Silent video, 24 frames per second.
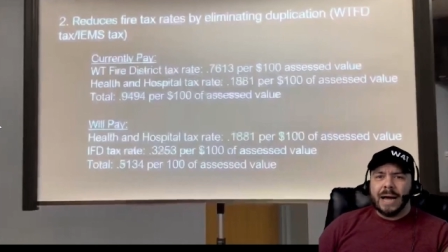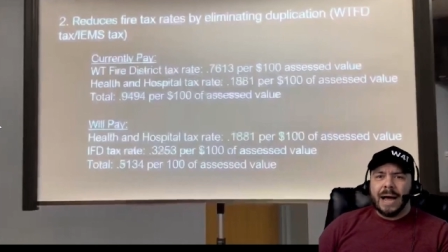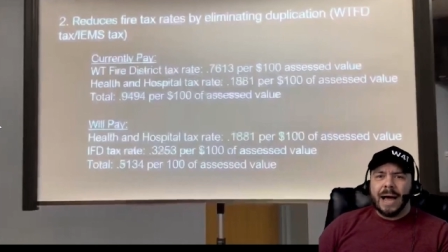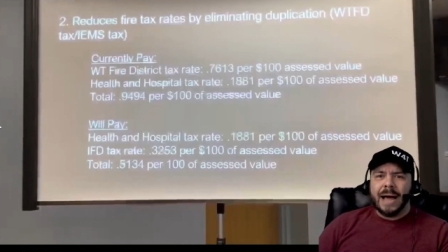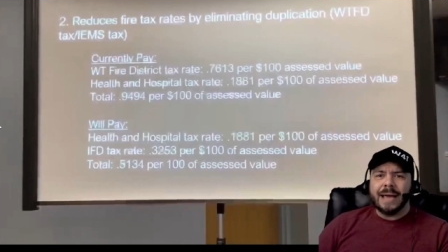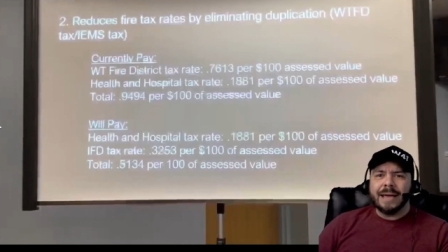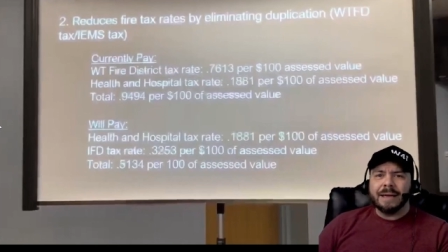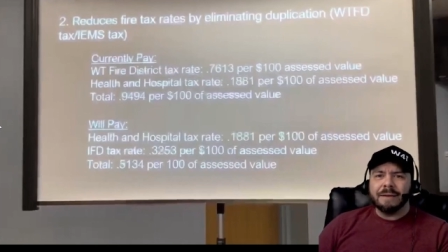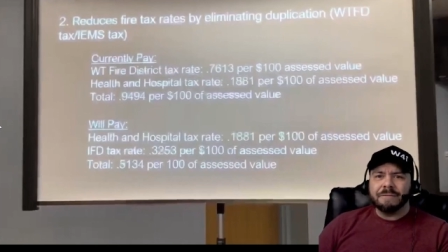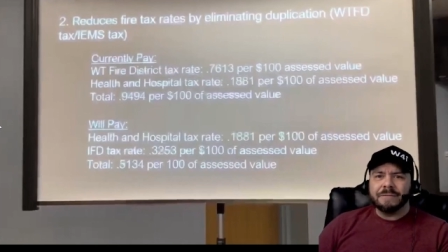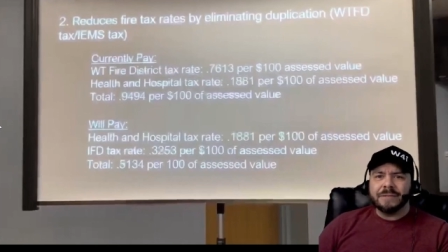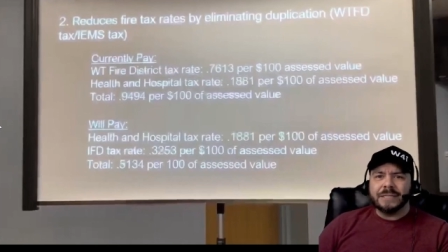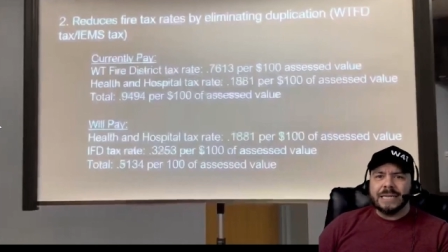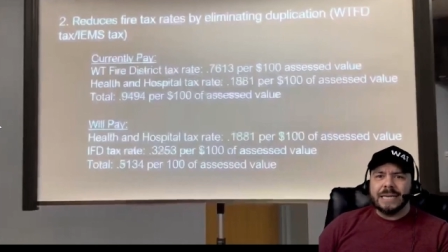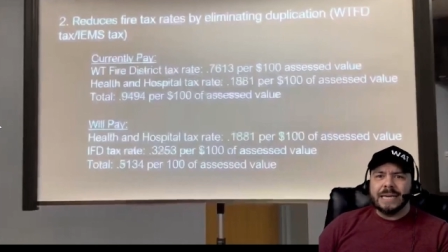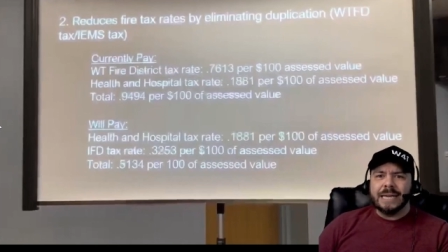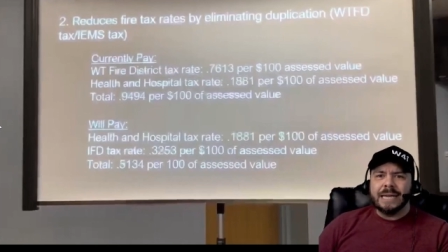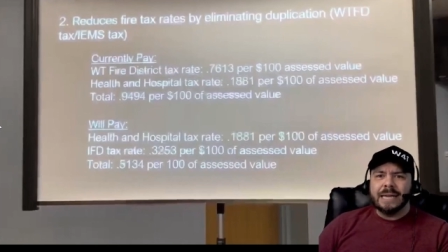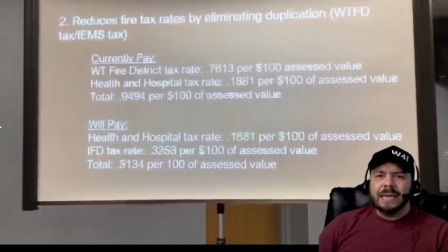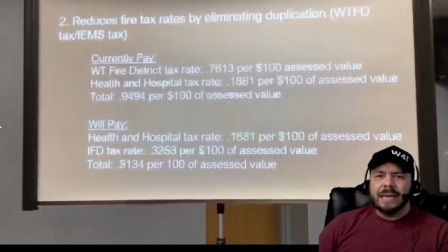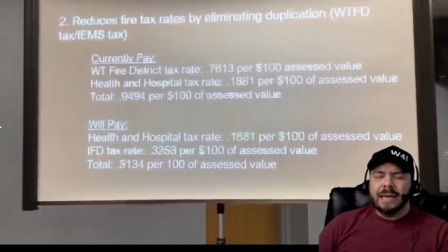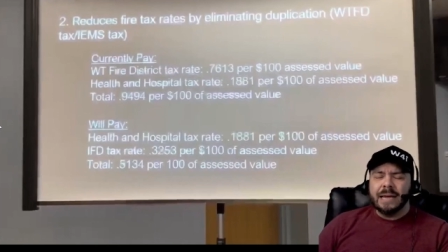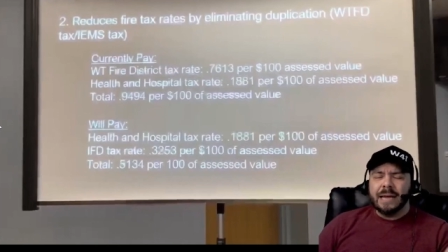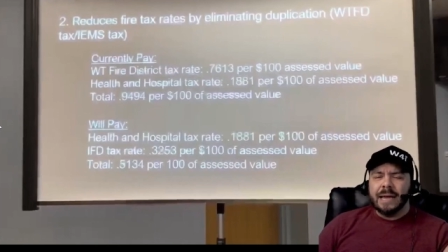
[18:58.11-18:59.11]

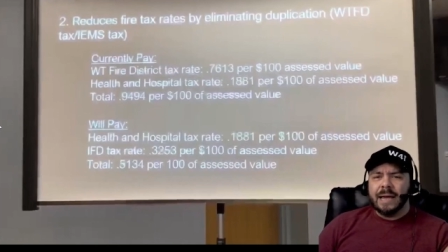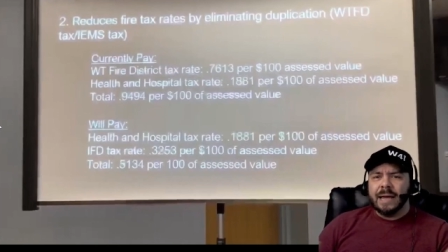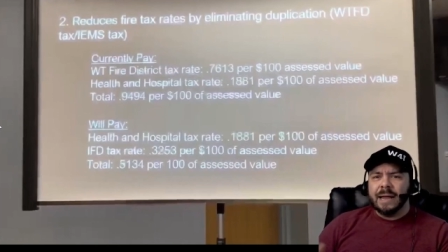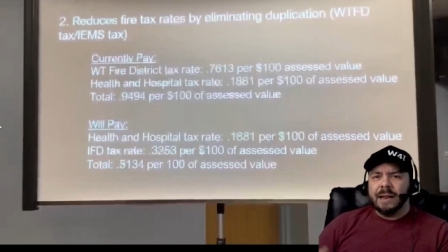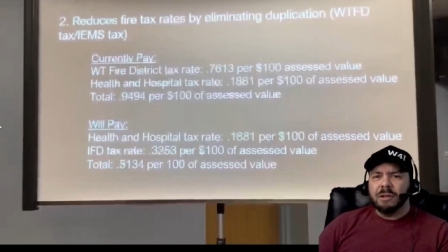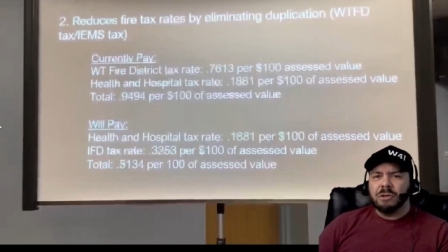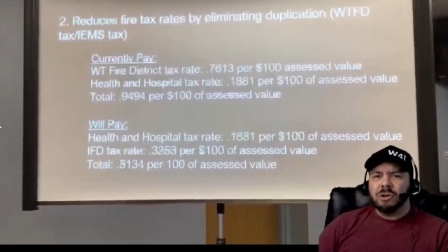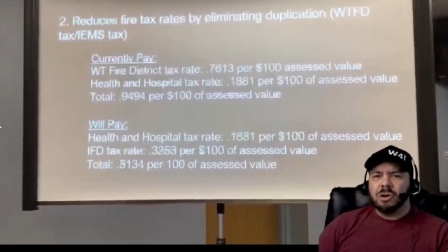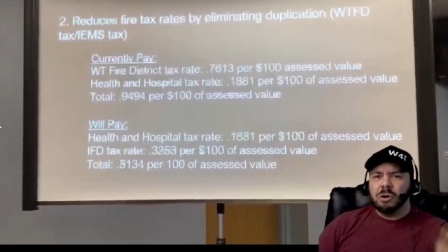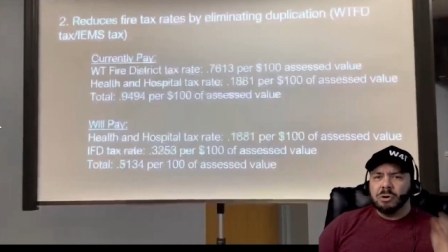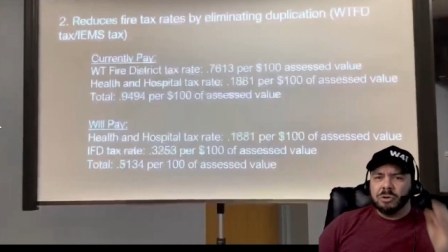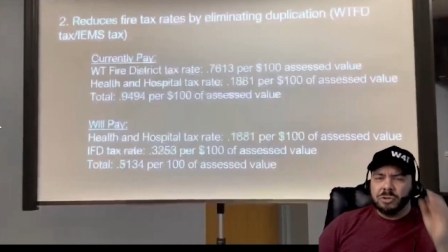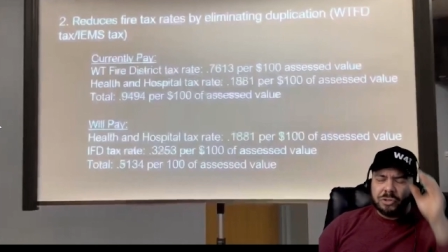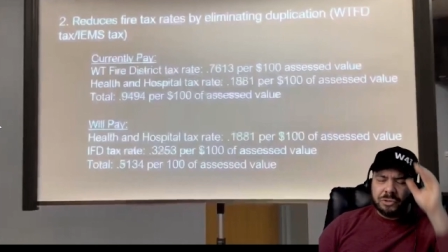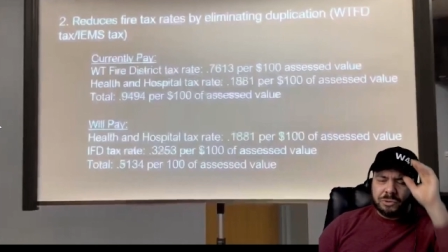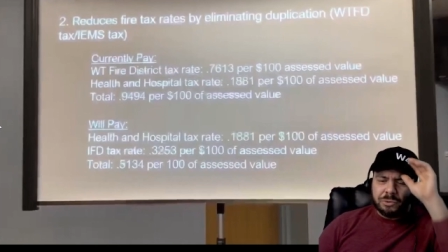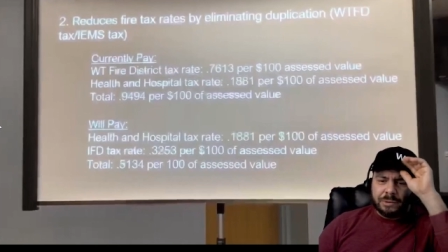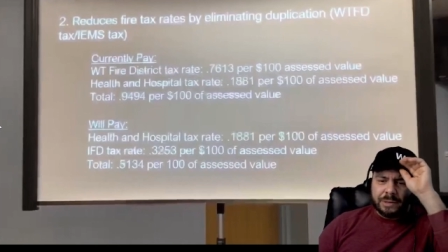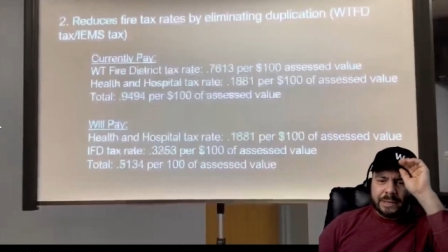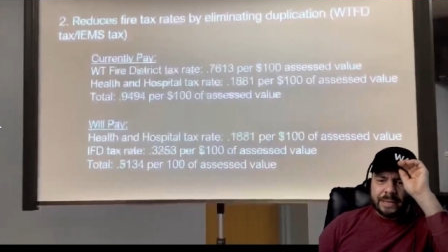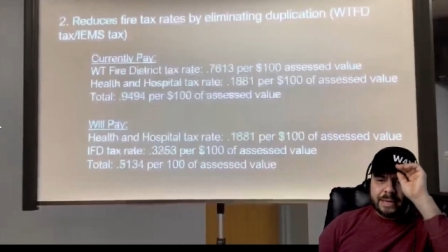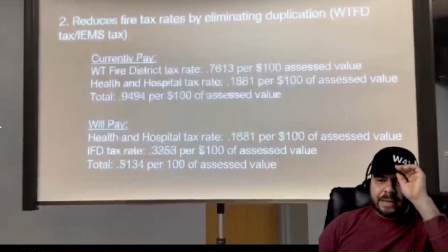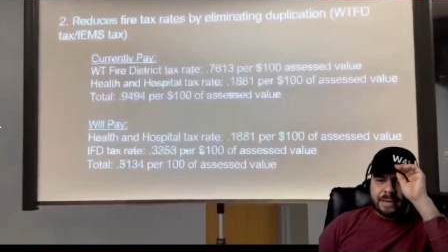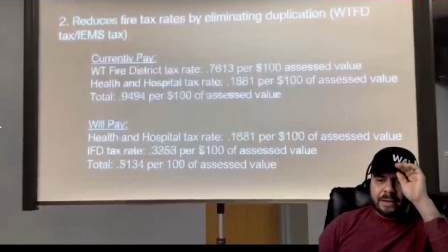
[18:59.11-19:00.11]
IFD. It'll go
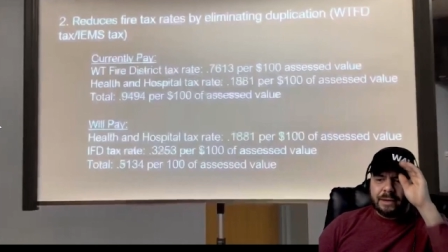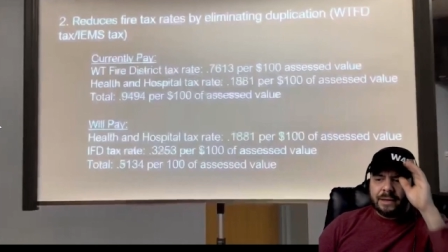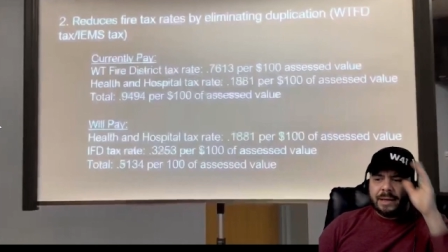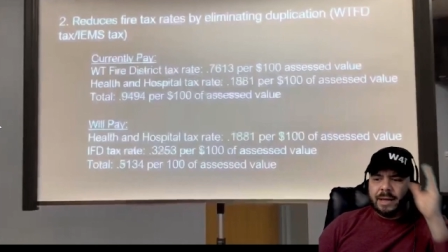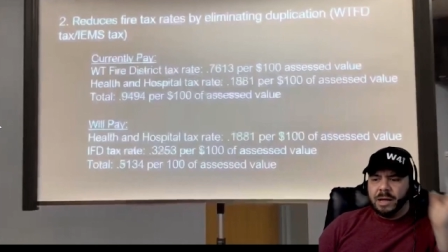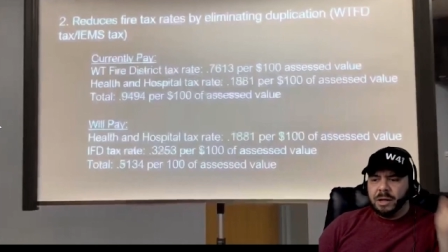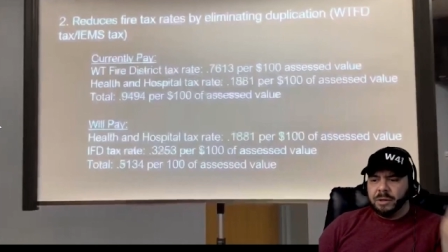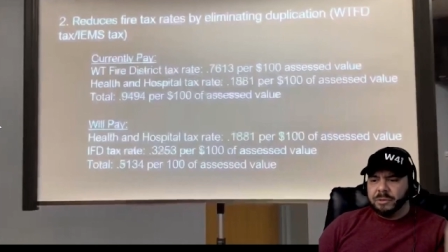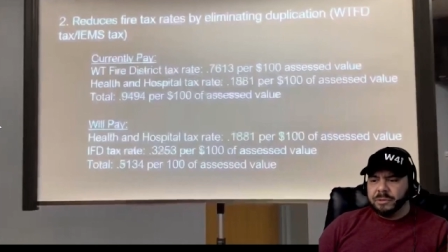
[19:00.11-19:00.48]
to the health